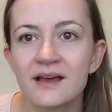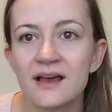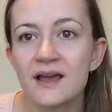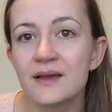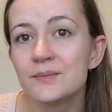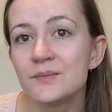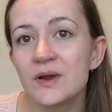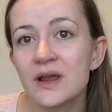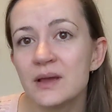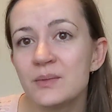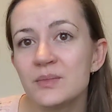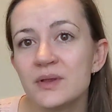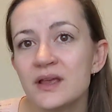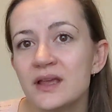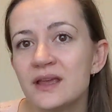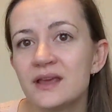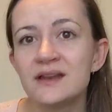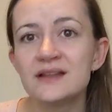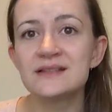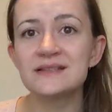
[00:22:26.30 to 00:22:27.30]
I'm
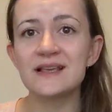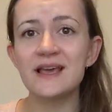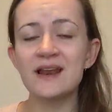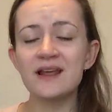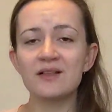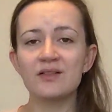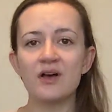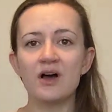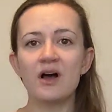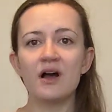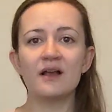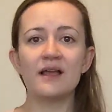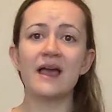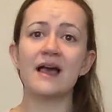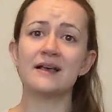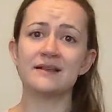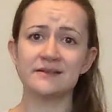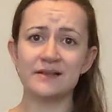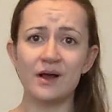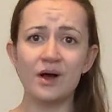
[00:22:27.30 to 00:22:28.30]
rambling and it's getting long
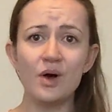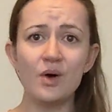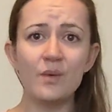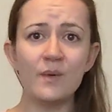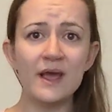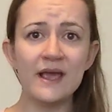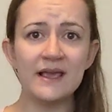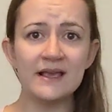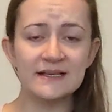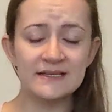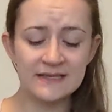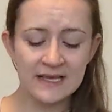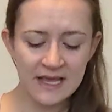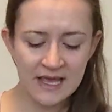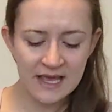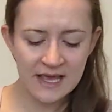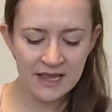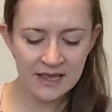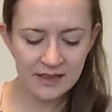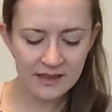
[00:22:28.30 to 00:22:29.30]
as always.
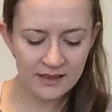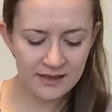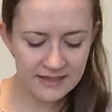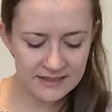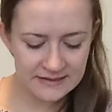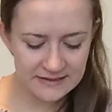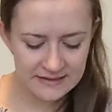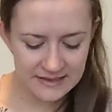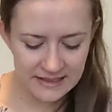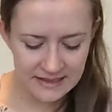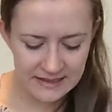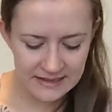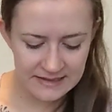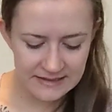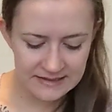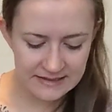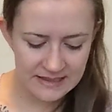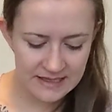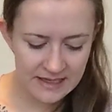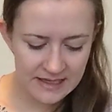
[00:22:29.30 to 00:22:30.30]
This
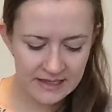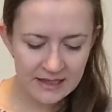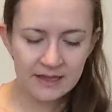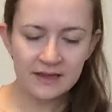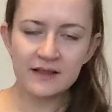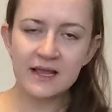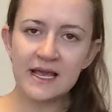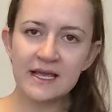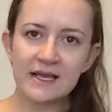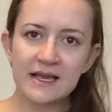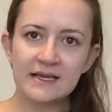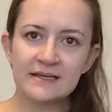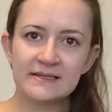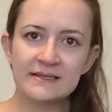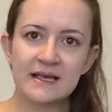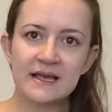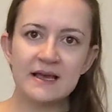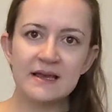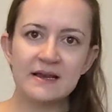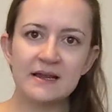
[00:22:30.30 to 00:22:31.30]
is, like I
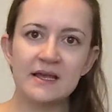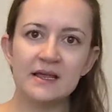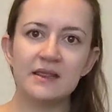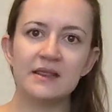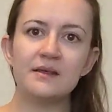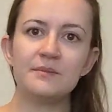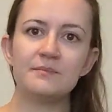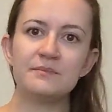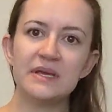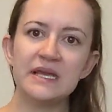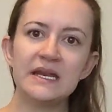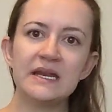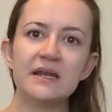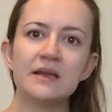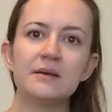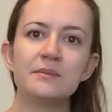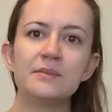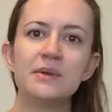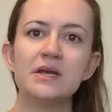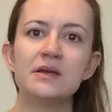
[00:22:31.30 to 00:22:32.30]
said, the
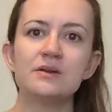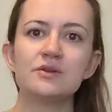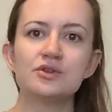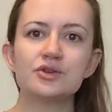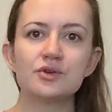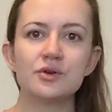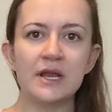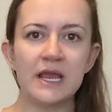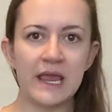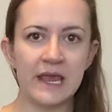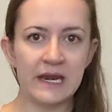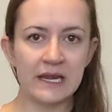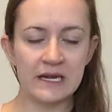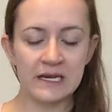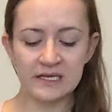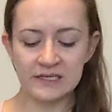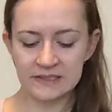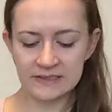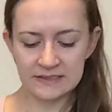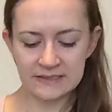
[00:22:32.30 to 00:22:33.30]
medium
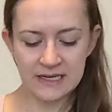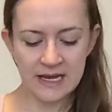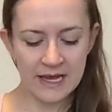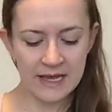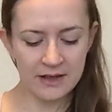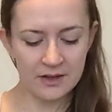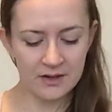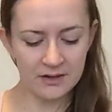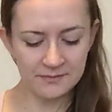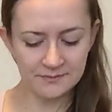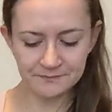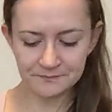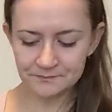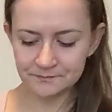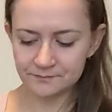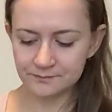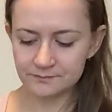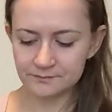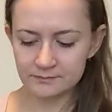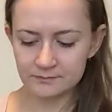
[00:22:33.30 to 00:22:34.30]
train style.
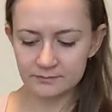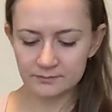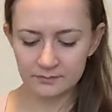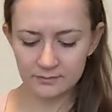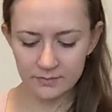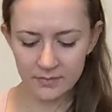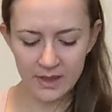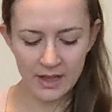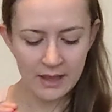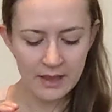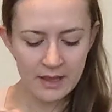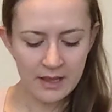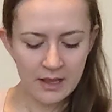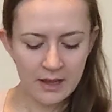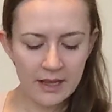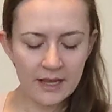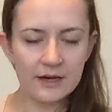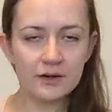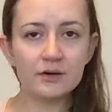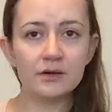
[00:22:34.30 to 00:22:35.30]

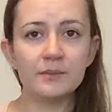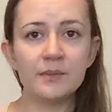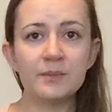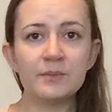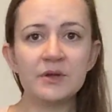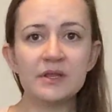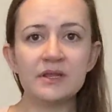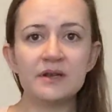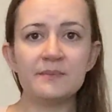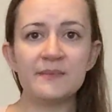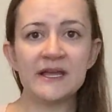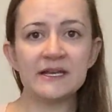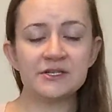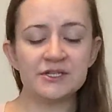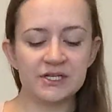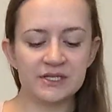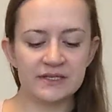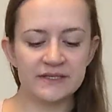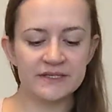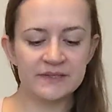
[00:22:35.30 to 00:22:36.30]
I don't remember the
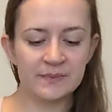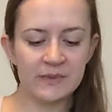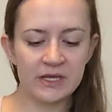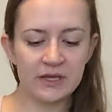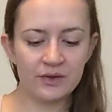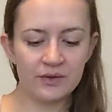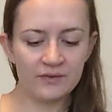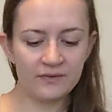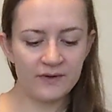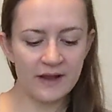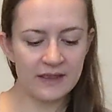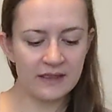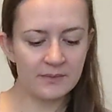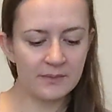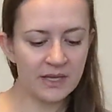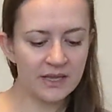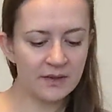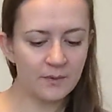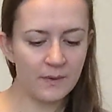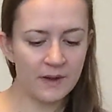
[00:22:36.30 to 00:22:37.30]
dimensions, but you can find them
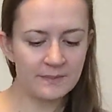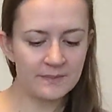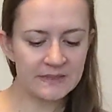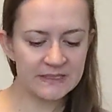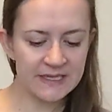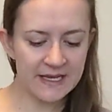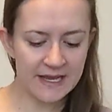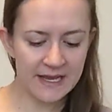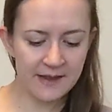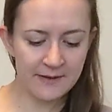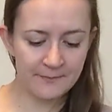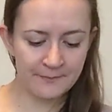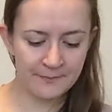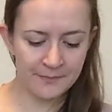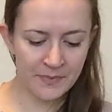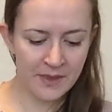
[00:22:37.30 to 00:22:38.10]
on the website.